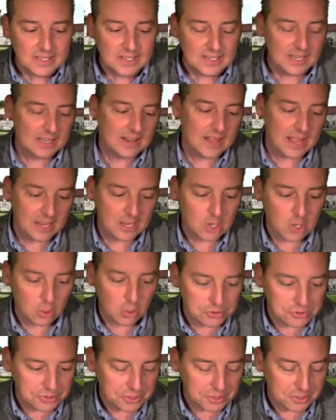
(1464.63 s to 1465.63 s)
And that
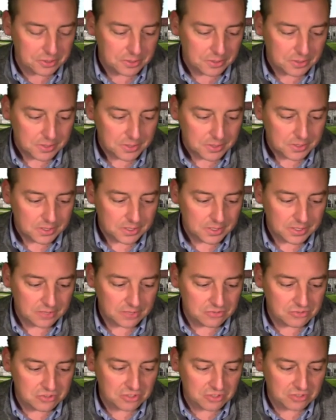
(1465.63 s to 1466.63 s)
culture is
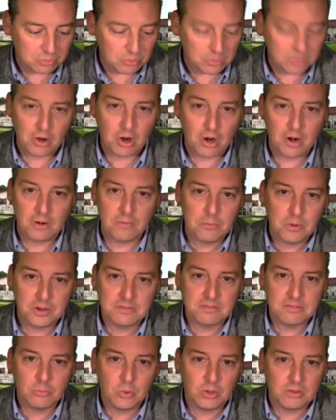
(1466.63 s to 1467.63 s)
just what's
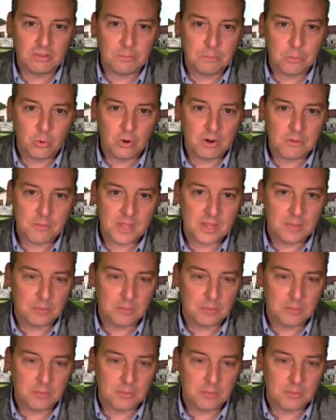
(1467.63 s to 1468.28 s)
important to me.